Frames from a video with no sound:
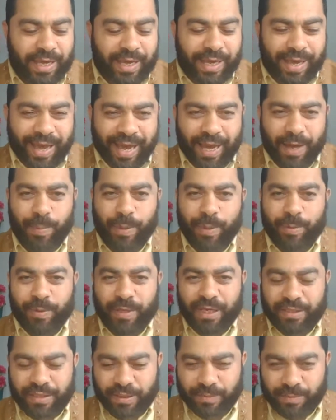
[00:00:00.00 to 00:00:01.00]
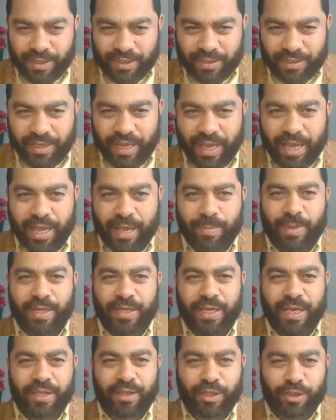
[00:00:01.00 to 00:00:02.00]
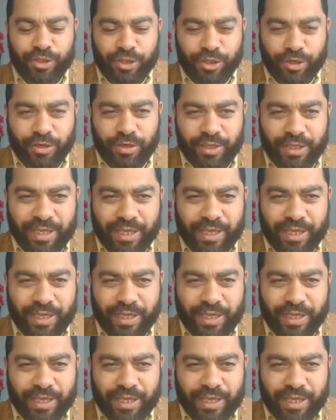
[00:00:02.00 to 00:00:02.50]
how people accept Islam and their journey